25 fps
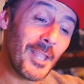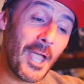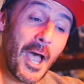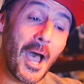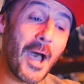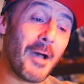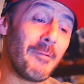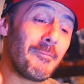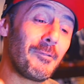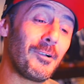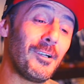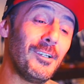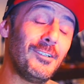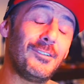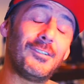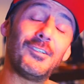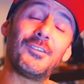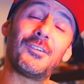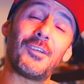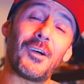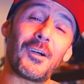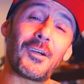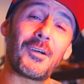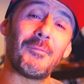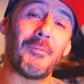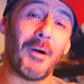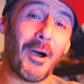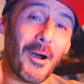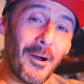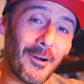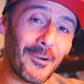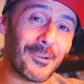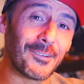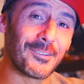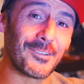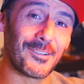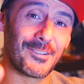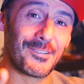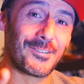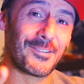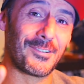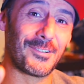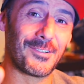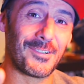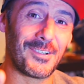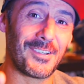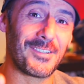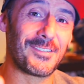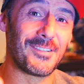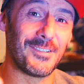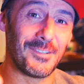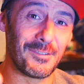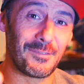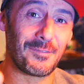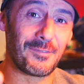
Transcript: I'm going to talk about all those stories in the